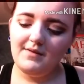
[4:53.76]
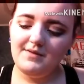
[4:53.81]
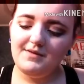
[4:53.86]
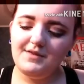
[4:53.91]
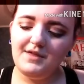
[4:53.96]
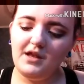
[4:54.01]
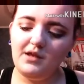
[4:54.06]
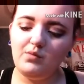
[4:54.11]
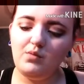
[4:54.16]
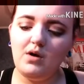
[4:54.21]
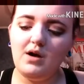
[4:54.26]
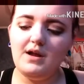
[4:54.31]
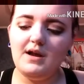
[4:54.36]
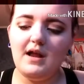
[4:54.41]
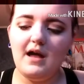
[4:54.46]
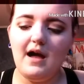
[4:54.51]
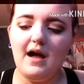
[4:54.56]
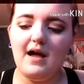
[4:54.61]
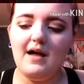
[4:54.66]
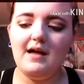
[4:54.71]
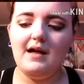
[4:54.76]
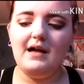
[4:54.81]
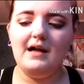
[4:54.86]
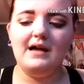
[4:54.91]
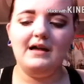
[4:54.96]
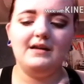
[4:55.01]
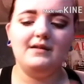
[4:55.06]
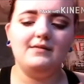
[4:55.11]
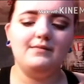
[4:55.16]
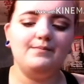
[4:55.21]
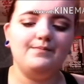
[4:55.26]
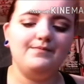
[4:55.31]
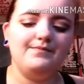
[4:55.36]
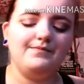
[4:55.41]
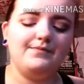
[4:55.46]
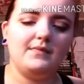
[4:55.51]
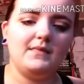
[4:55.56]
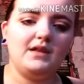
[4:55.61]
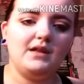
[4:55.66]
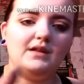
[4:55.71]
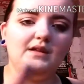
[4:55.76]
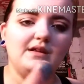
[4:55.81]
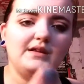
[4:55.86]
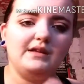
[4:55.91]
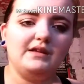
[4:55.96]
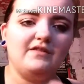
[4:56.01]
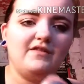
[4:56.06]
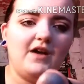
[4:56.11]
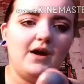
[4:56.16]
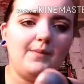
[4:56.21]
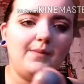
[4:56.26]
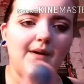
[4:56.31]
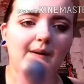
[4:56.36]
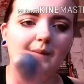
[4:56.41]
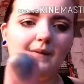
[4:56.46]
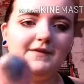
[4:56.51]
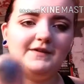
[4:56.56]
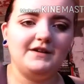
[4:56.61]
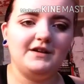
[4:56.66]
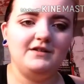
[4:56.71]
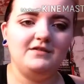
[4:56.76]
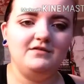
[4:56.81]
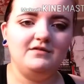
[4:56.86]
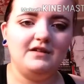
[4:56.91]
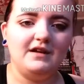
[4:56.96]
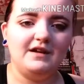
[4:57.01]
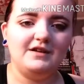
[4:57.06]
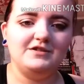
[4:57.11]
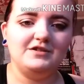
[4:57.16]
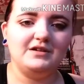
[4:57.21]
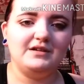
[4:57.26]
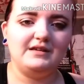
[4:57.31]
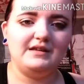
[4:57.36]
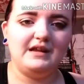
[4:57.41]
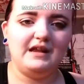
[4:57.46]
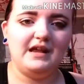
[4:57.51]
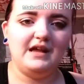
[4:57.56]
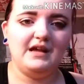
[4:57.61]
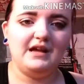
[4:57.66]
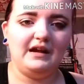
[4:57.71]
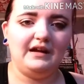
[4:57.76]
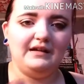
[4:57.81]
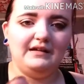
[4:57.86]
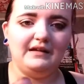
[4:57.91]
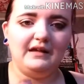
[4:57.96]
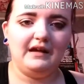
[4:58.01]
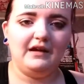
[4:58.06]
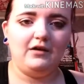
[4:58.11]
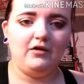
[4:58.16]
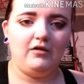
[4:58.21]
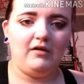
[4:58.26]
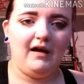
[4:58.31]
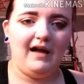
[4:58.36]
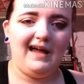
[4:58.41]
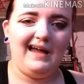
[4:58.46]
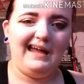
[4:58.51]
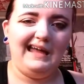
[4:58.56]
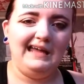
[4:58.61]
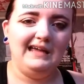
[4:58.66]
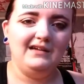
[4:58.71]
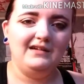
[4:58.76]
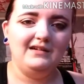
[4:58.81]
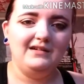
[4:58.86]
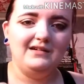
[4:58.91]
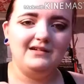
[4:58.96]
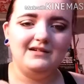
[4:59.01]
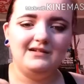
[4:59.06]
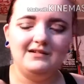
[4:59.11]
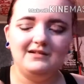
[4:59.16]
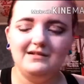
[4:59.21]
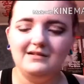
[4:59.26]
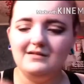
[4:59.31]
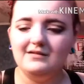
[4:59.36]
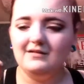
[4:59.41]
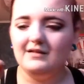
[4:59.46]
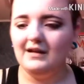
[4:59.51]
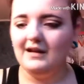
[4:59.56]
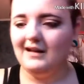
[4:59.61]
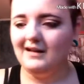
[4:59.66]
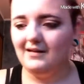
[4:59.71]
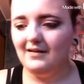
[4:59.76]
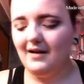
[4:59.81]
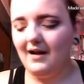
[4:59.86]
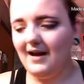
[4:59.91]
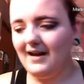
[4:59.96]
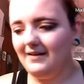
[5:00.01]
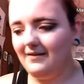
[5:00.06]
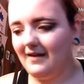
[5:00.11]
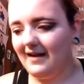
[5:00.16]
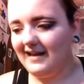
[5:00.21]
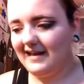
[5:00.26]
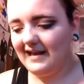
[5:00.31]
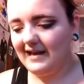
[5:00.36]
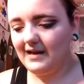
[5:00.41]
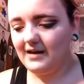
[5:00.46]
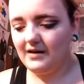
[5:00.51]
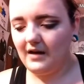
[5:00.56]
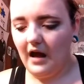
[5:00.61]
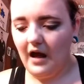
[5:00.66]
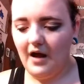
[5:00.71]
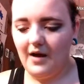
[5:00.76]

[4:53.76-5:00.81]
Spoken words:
This one, it's very pigmented. As you can see, it's like gray. I like it.